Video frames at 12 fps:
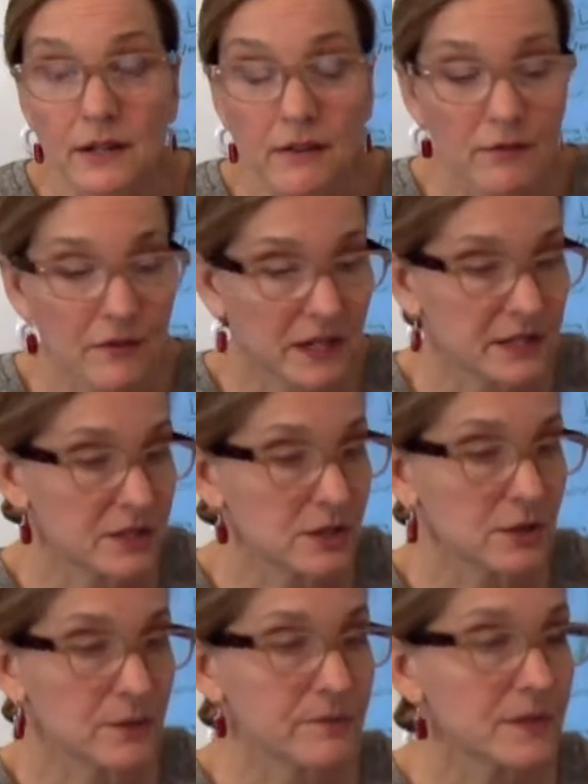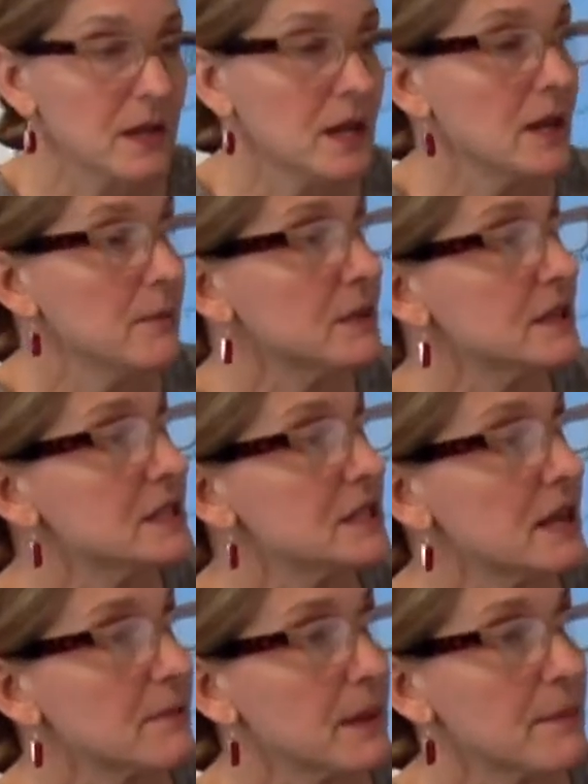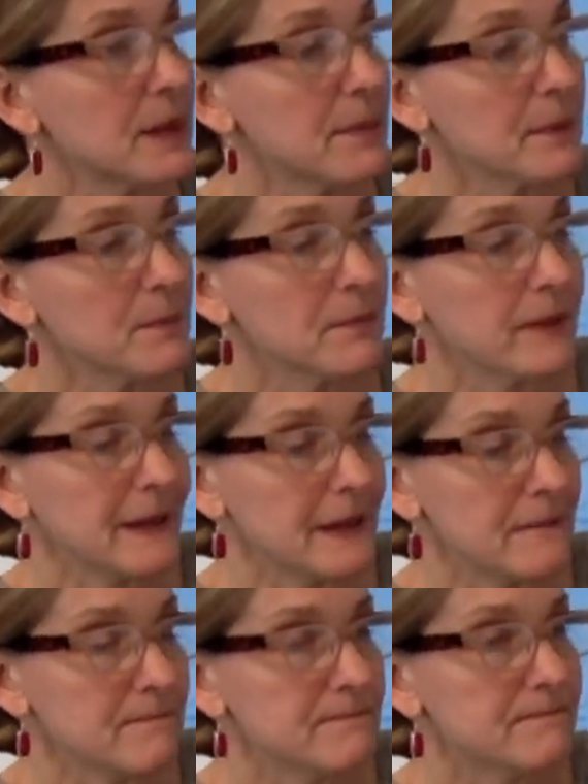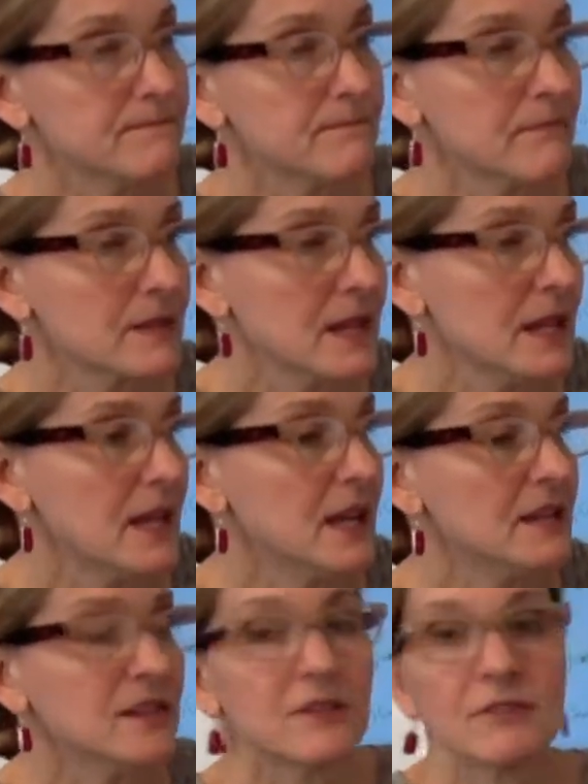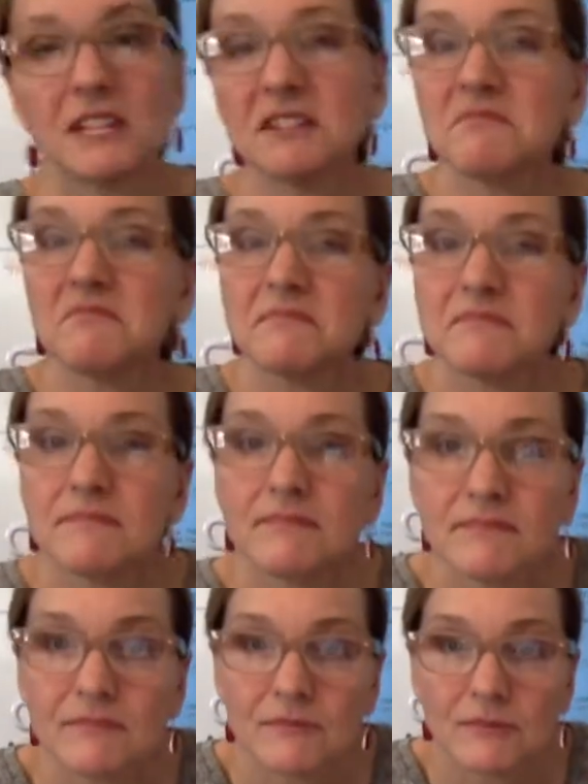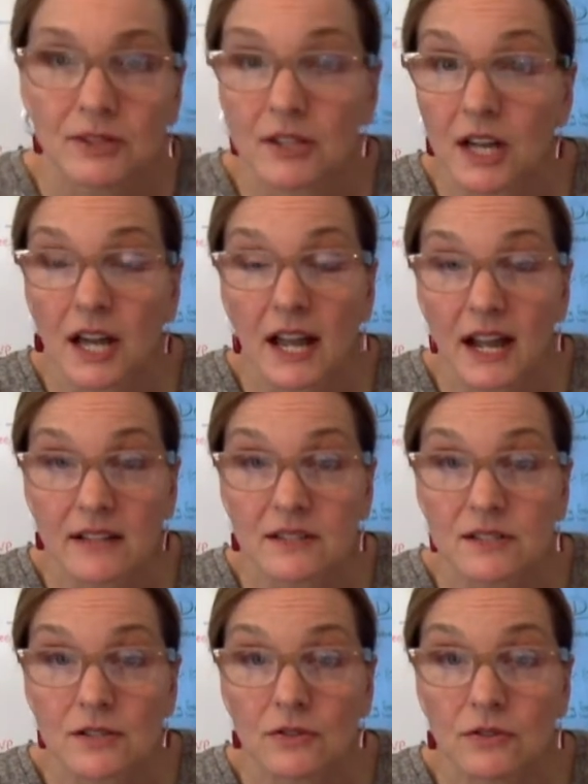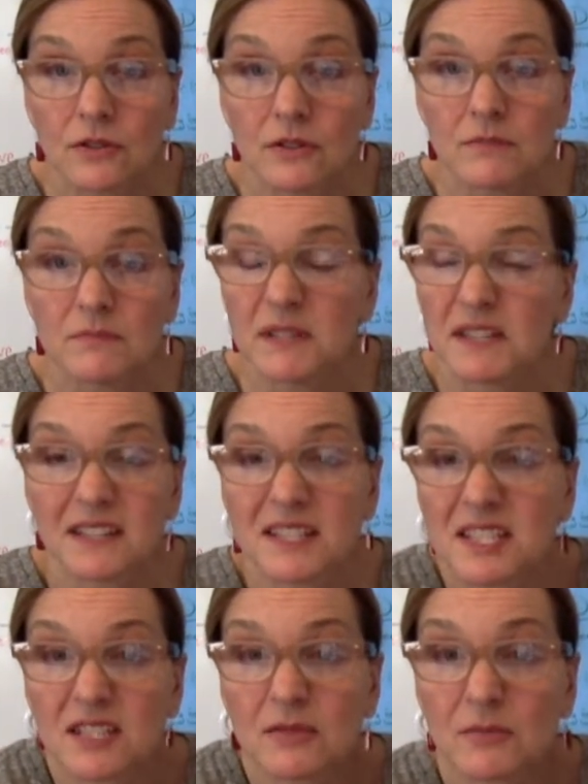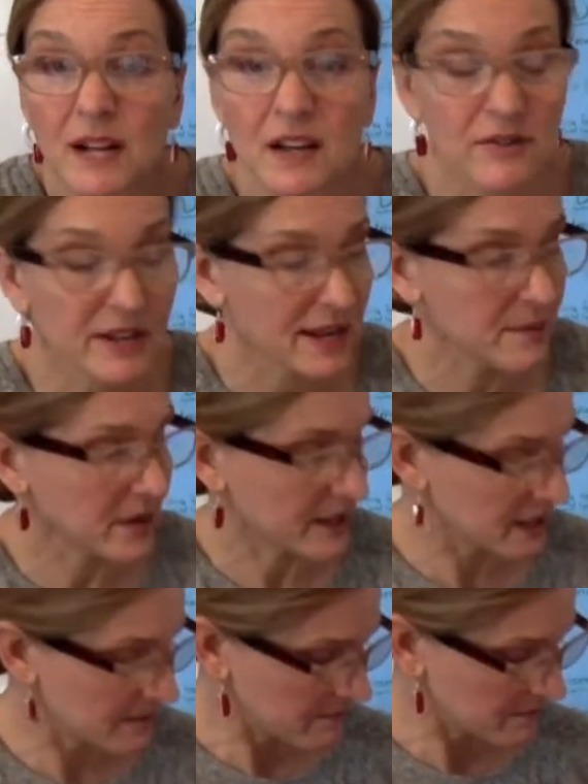is fine too. I'm going to take my paper plate, and you know what? We're not at school, but let's still write our name on it.